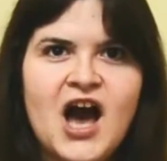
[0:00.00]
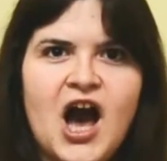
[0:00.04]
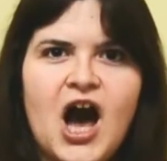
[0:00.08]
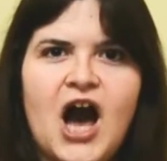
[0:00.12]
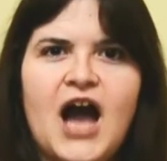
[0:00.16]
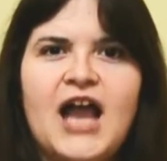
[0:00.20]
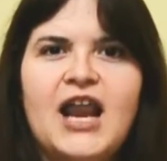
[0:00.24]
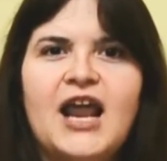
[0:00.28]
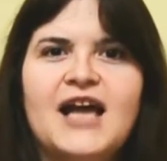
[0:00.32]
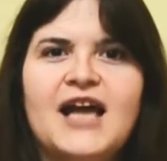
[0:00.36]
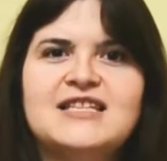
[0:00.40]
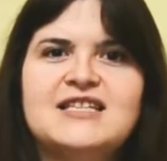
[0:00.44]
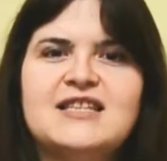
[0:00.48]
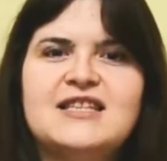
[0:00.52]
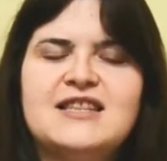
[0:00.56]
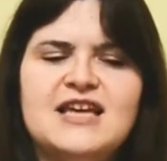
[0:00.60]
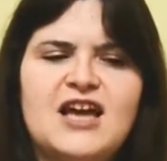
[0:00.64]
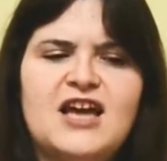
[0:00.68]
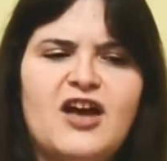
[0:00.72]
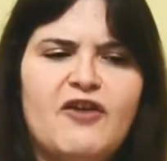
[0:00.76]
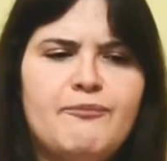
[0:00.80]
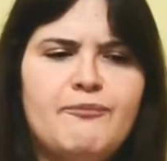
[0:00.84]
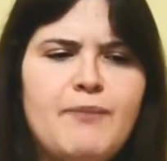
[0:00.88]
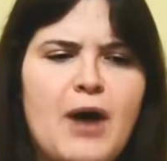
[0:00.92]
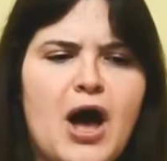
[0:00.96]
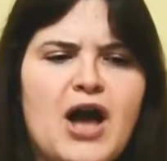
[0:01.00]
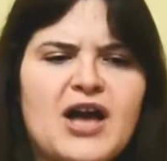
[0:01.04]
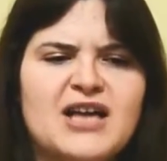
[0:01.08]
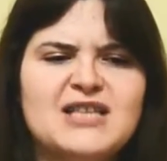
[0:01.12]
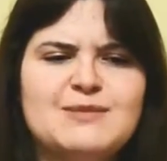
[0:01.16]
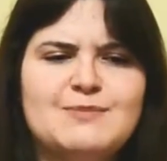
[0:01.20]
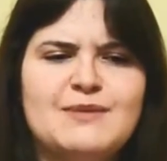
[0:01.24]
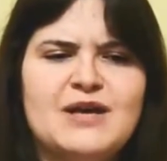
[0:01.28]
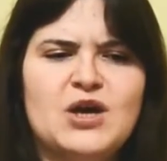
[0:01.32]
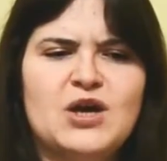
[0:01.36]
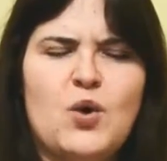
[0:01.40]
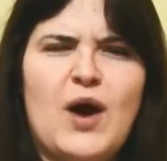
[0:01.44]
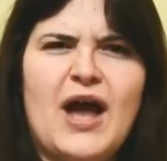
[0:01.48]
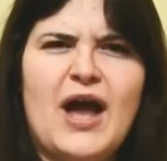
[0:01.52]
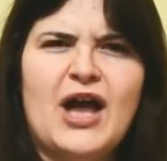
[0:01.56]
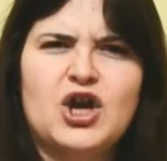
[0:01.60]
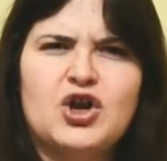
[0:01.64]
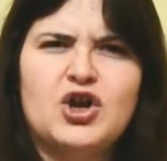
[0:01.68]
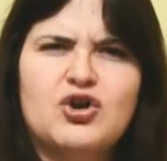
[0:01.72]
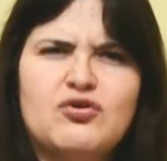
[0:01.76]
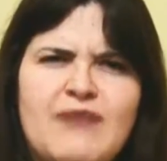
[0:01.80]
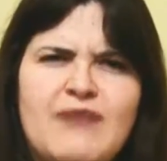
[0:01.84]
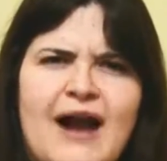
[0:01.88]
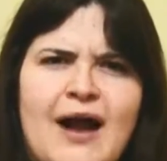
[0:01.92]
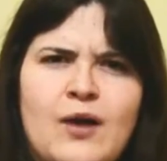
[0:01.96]
I like to think of Puck as being quite a
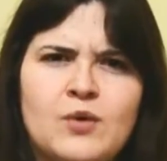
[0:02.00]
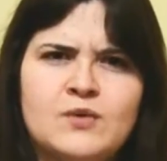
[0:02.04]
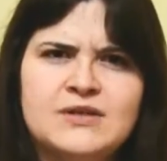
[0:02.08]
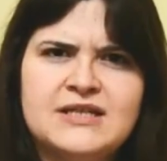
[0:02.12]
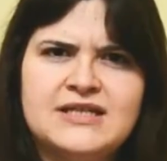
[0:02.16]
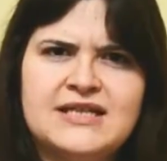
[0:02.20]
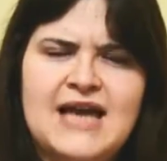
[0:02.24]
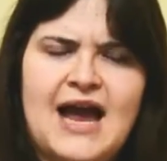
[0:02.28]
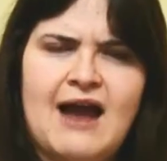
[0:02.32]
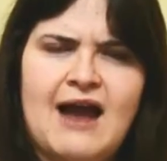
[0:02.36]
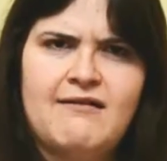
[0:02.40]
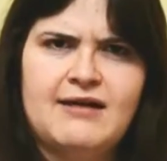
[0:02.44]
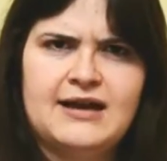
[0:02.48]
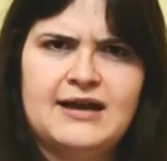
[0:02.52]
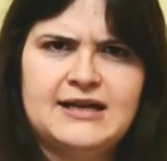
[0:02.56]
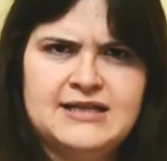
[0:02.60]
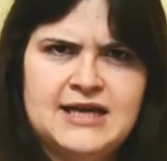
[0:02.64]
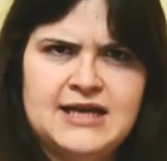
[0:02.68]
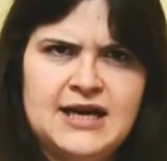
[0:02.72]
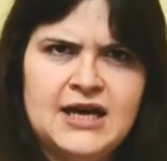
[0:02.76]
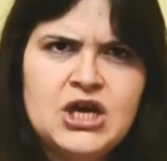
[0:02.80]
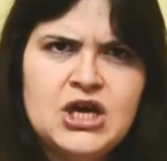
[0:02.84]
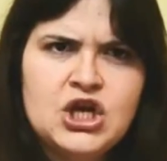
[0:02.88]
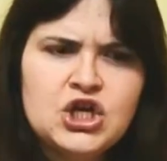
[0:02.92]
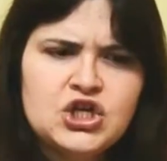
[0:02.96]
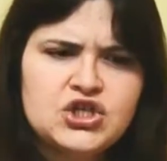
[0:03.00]
grounded character.